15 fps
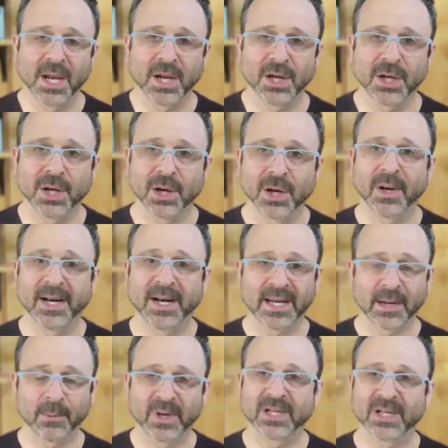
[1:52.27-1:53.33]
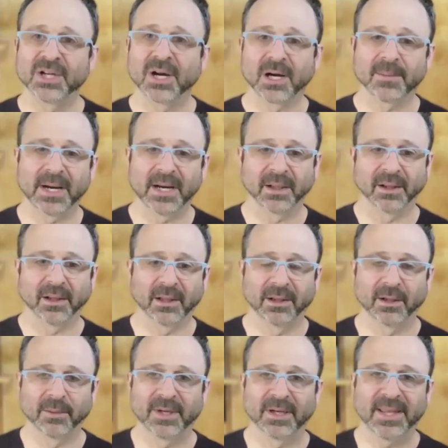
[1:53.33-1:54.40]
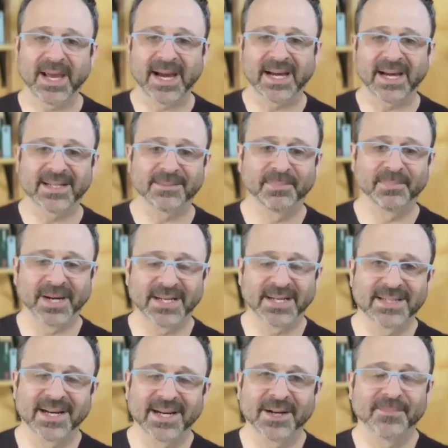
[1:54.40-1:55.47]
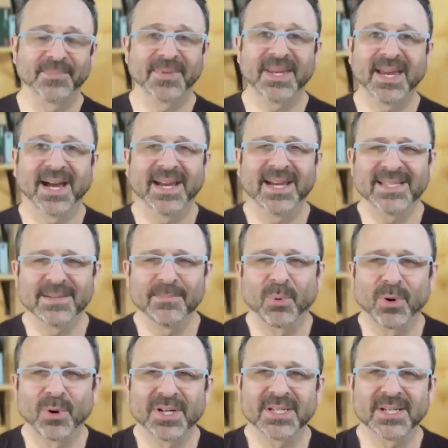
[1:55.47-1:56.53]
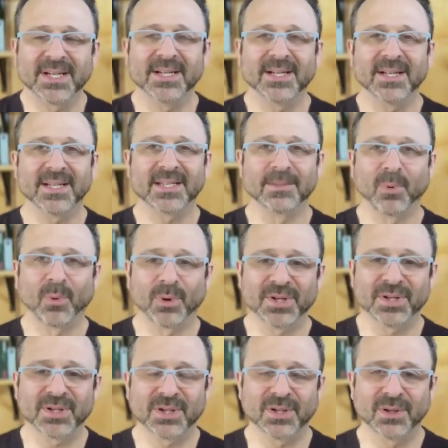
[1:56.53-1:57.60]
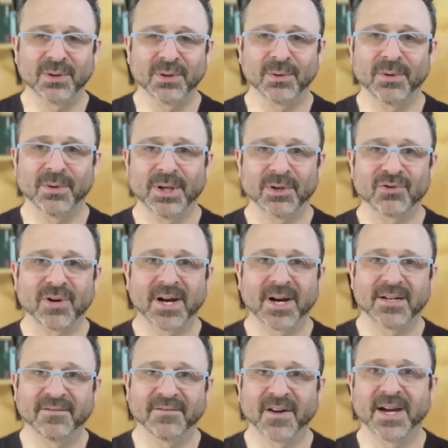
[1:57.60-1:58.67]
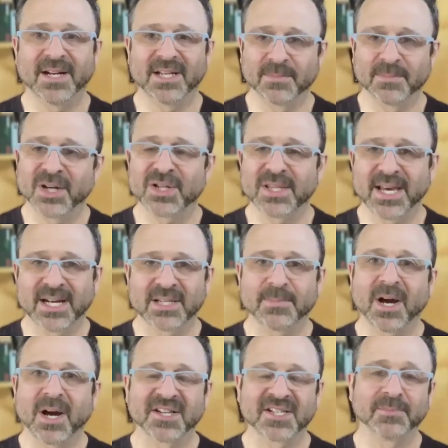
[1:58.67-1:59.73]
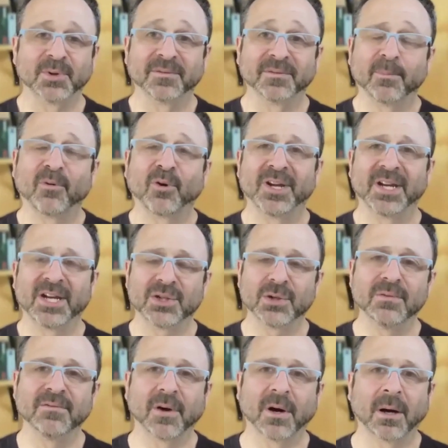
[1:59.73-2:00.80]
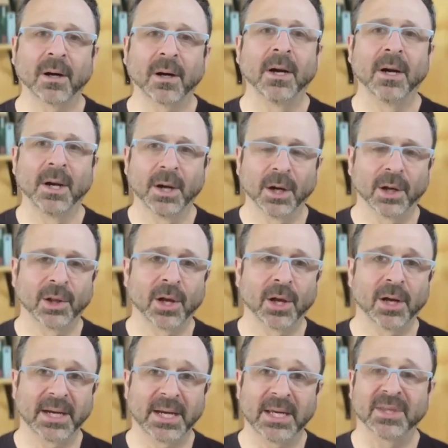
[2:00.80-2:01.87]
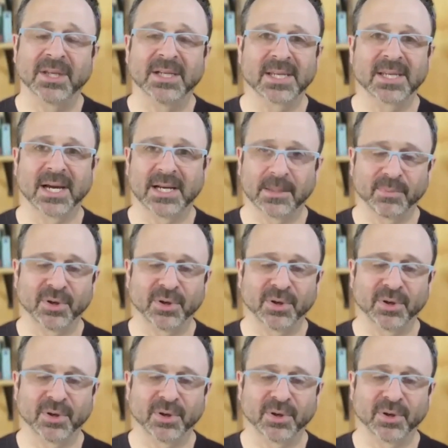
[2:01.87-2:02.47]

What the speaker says: again, we can talk about a little bit of that, but yeah, it's important to try and define as much of that as possible before you get too far along in the design and